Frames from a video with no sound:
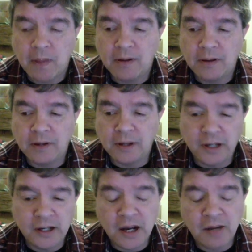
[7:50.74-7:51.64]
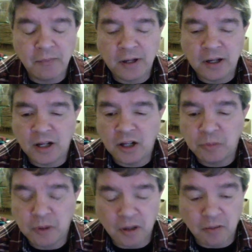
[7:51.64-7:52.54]
He gave me an estimate
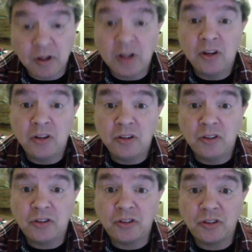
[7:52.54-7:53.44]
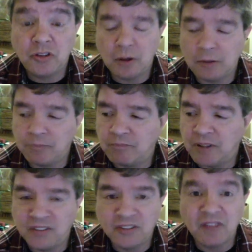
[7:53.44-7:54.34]
of
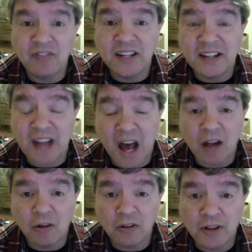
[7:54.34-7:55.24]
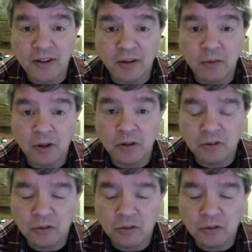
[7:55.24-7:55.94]
$70, I think it was,